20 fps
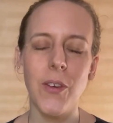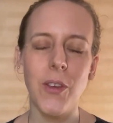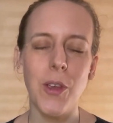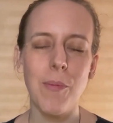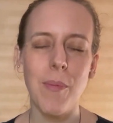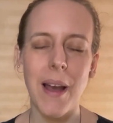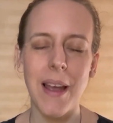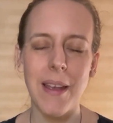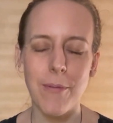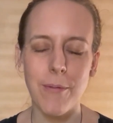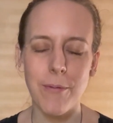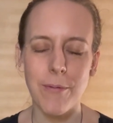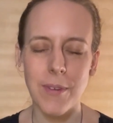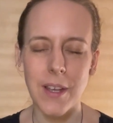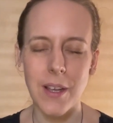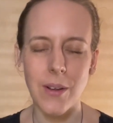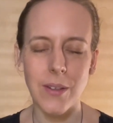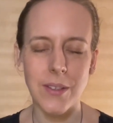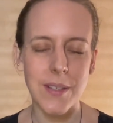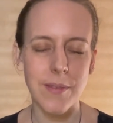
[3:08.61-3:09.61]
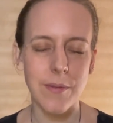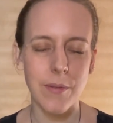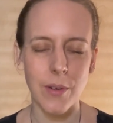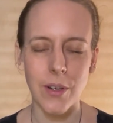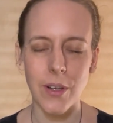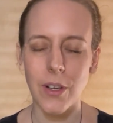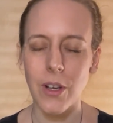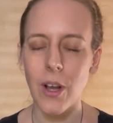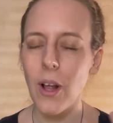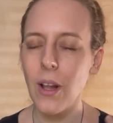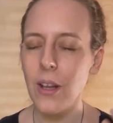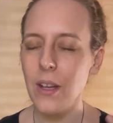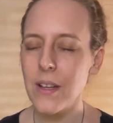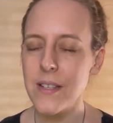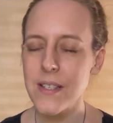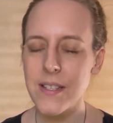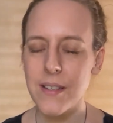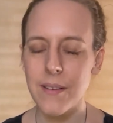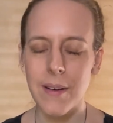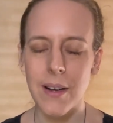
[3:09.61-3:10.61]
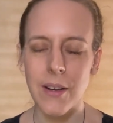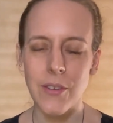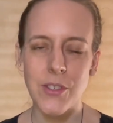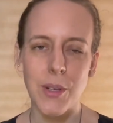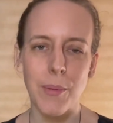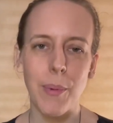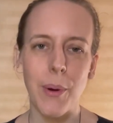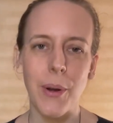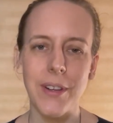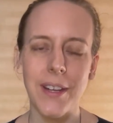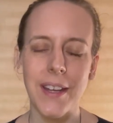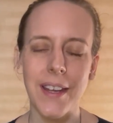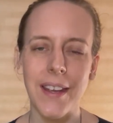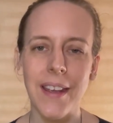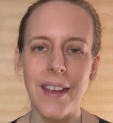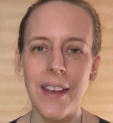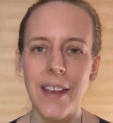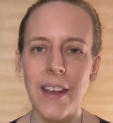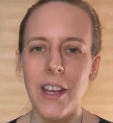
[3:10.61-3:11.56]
You might feel different colors around your body.